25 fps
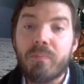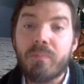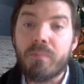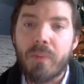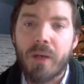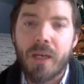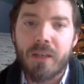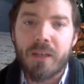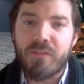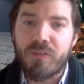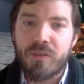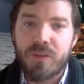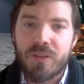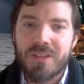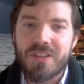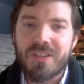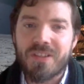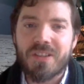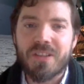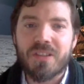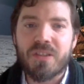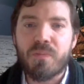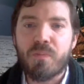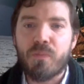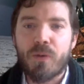by, for
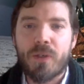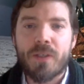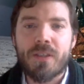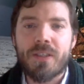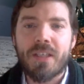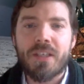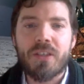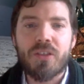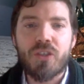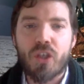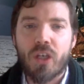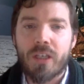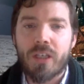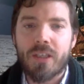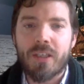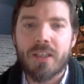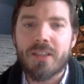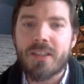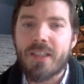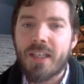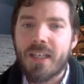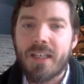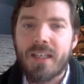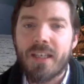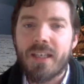instance, printing China
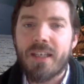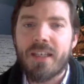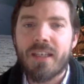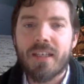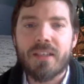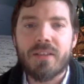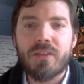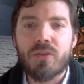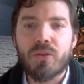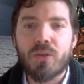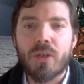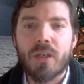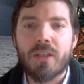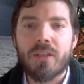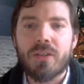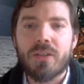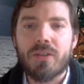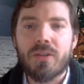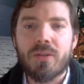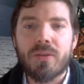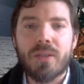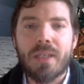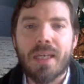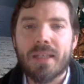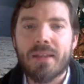Daily and trying
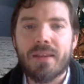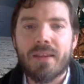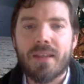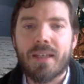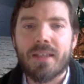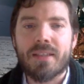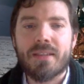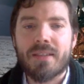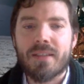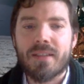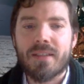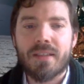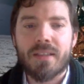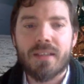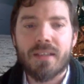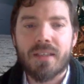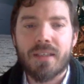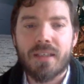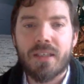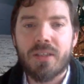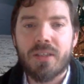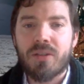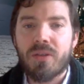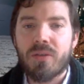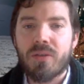to get that
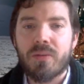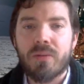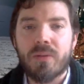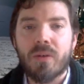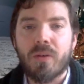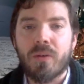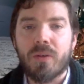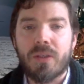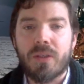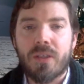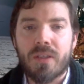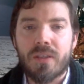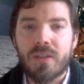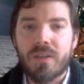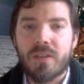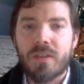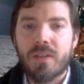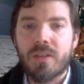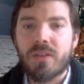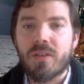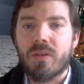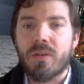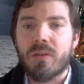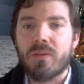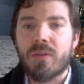into audiences
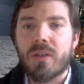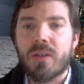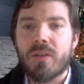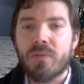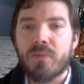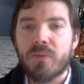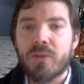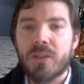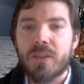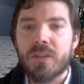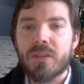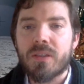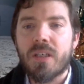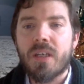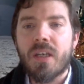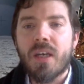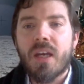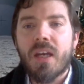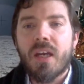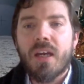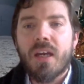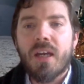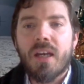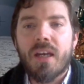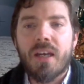all around the world,
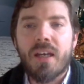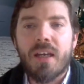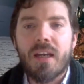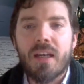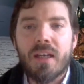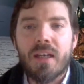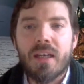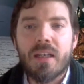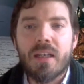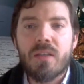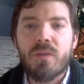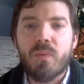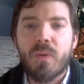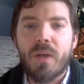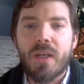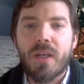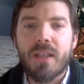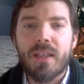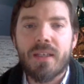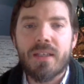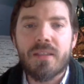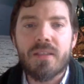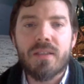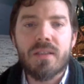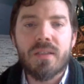as well
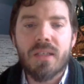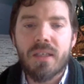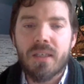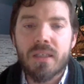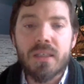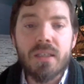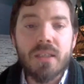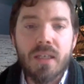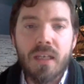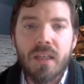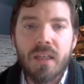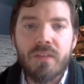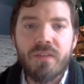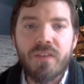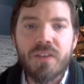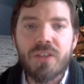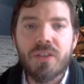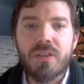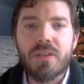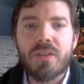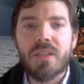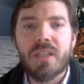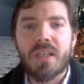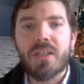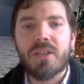as
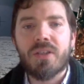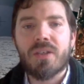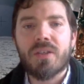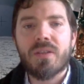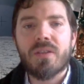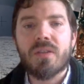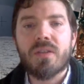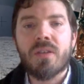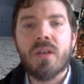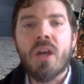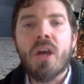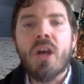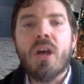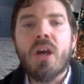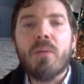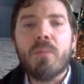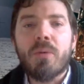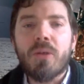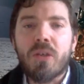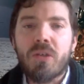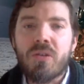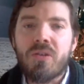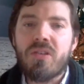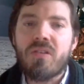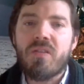television stations, but
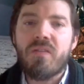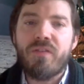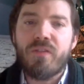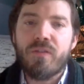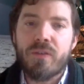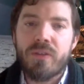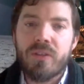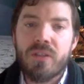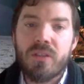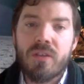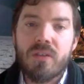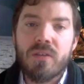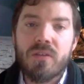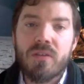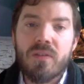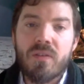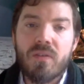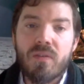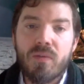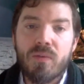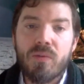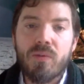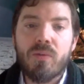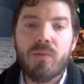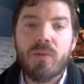also, for instance,
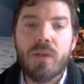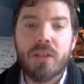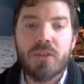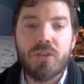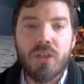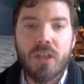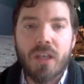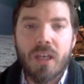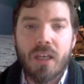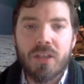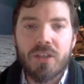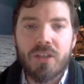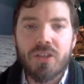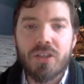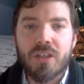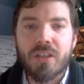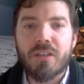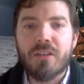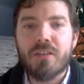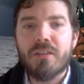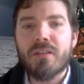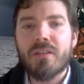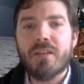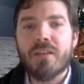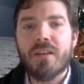through
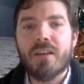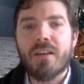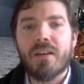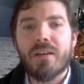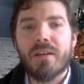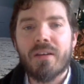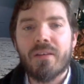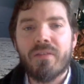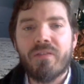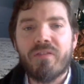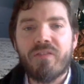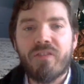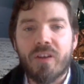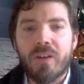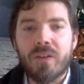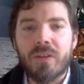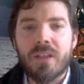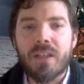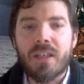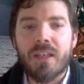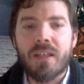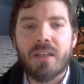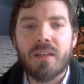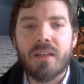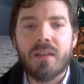education,
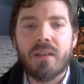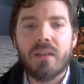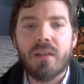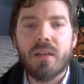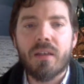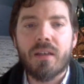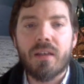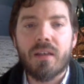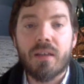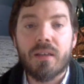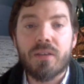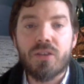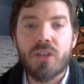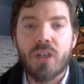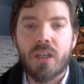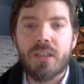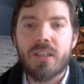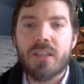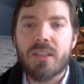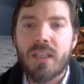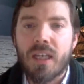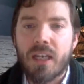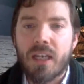funding Chinese